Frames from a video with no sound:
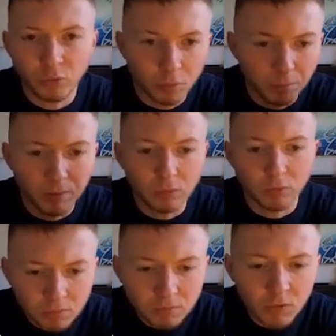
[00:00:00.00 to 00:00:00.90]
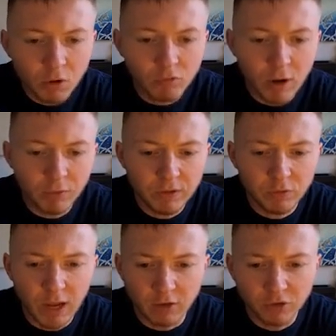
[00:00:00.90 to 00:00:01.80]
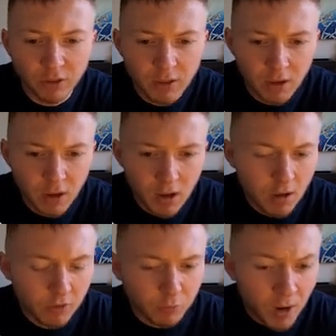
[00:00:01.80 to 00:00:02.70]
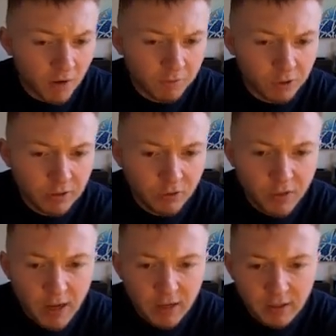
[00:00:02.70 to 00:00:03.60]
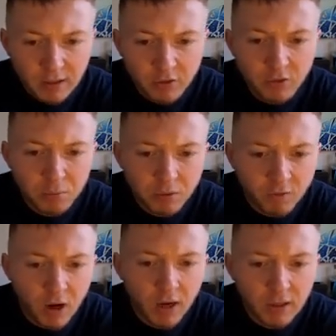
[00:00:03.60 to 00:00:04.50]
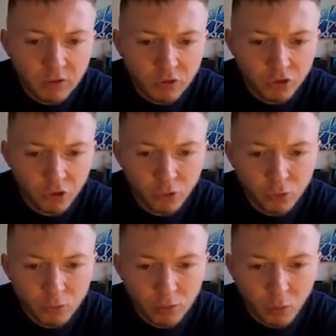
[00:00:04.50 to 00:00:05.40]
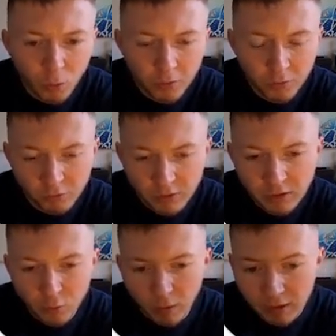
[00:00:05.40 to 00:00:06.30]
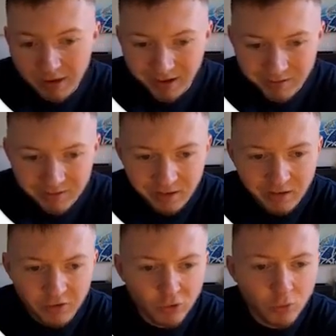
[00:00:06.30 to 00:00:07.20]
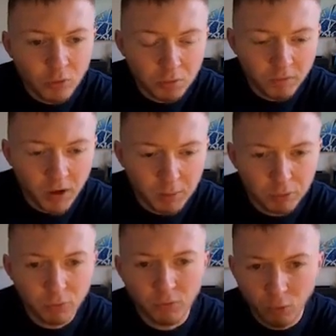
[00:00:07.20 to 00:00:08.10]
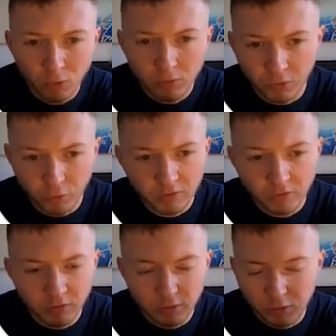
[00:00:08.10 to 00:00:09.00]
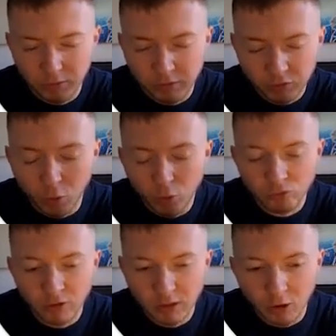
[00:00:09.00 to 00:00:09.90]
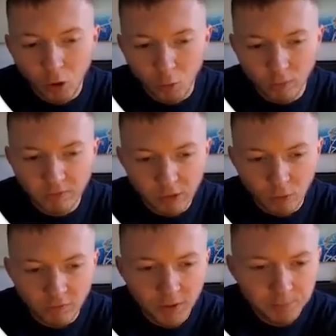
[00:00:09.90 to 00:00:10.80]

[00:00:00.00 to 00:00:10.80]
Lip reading: build around these ads. So part three to that is provide 2 or 3 quick case studies that you can provide proof for. So this goes really along with the offer,